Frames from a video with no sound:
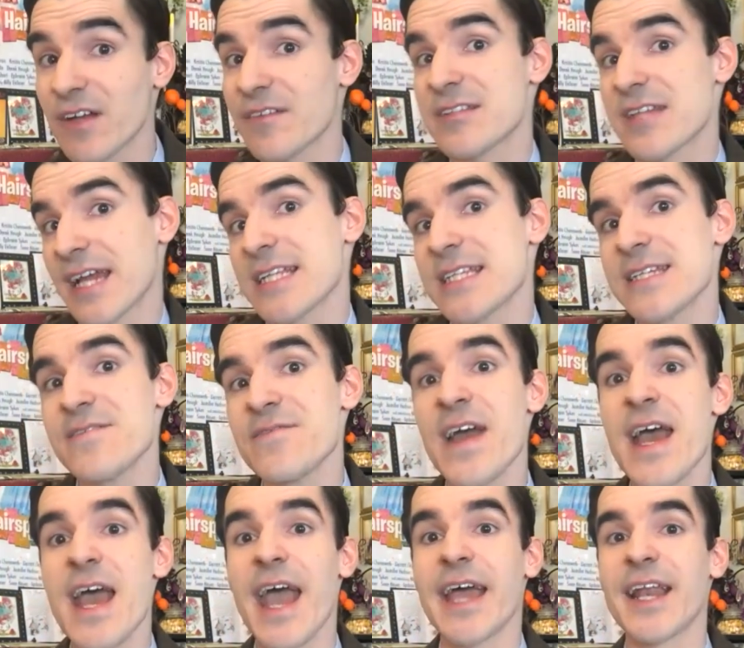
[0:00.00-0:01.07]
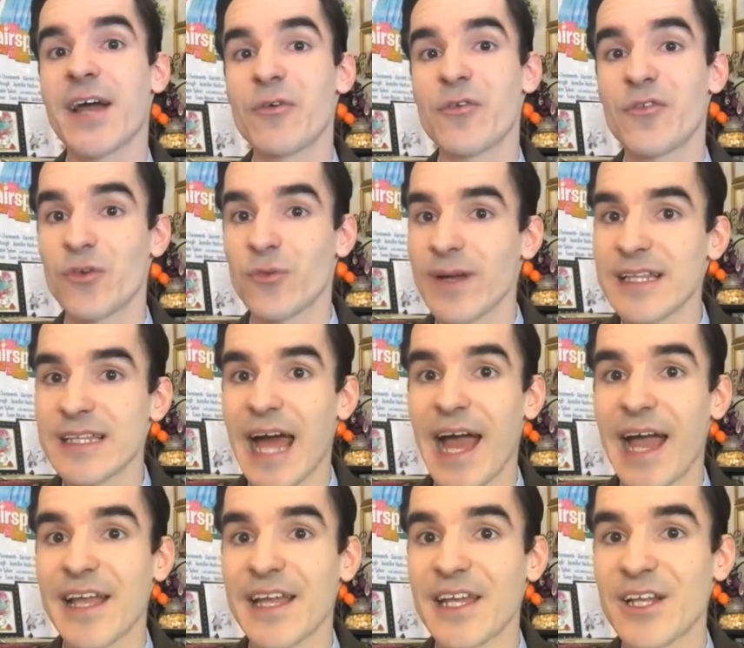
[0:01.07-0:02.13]
Detective, and I was
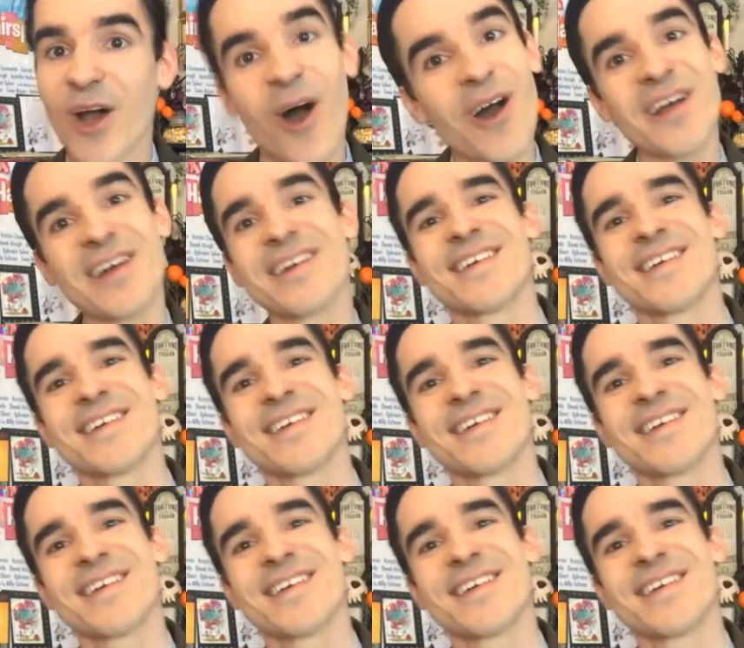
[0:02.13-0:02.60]
Greylag in Honk.